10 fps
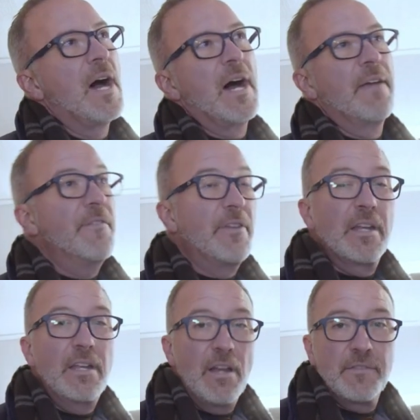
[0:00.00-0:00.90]
Uh, if you
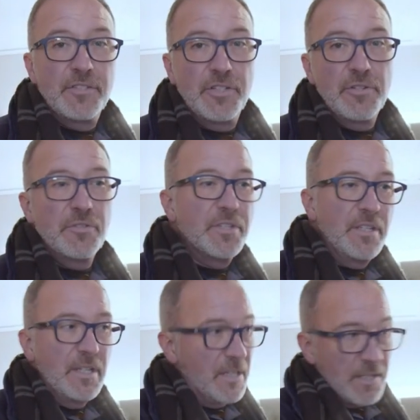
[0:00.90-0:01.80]
get enough juice,
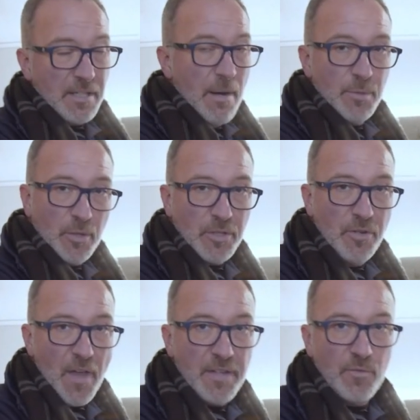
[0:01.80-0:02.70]
because it comes with a
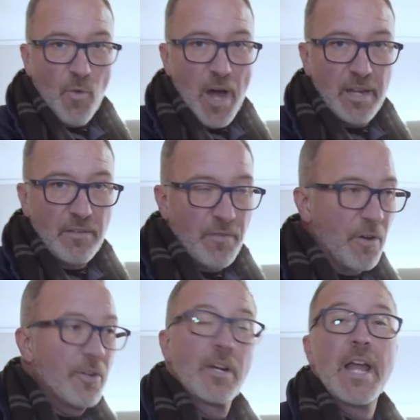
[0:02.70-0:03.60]
2000 watt
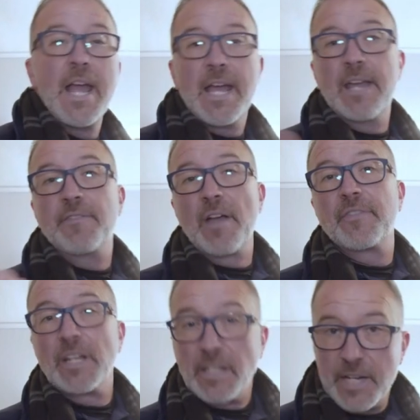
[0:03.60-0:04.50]
inverter, if you have
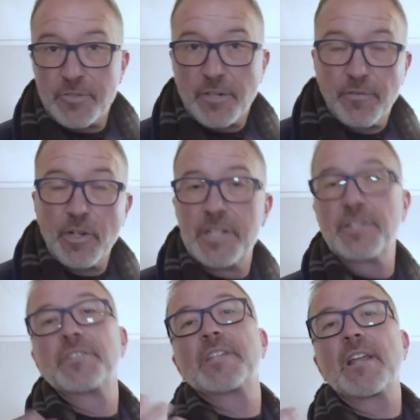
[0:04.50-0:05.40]
the electric fridge
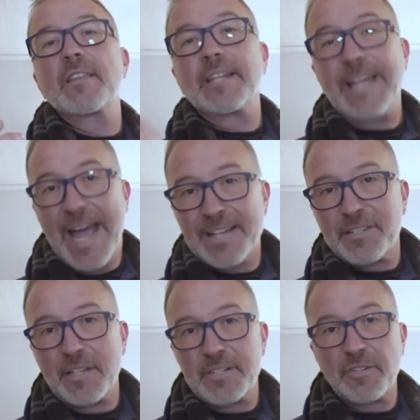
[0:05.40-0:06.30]
instead of the
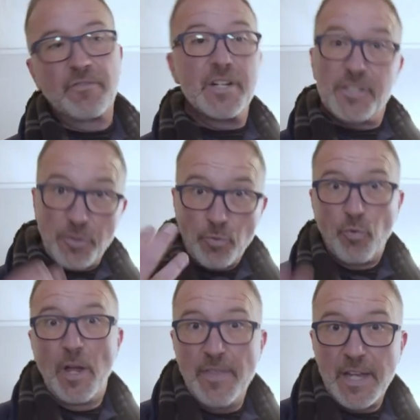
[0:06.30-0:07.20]
gas electric fridge, it'll
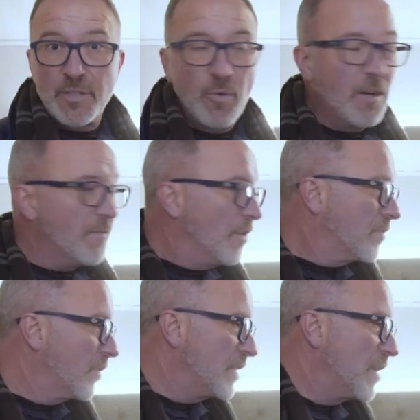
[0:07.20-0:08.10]
run that 12
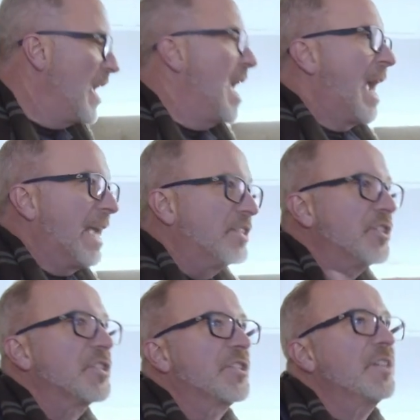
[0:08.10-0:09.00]
volt fridge. It's
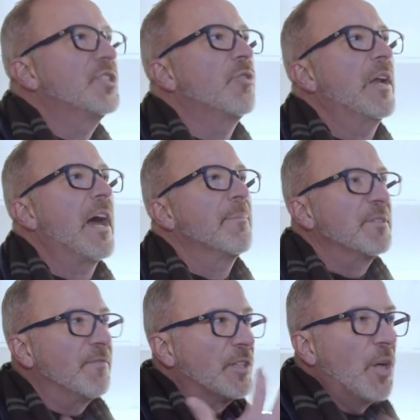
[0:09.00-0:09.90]
just such a great
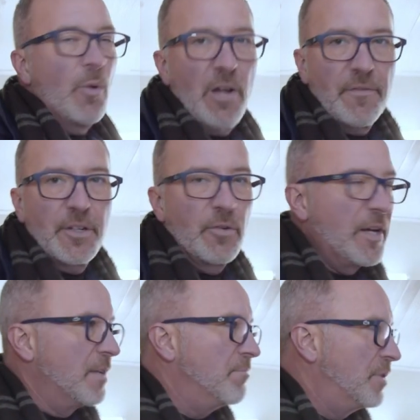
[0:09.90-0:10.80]
option for going off the
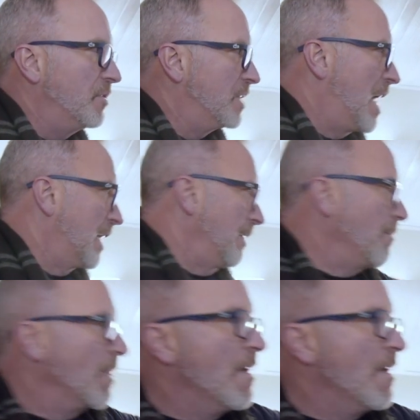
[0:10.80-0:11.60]
grid and boondocking.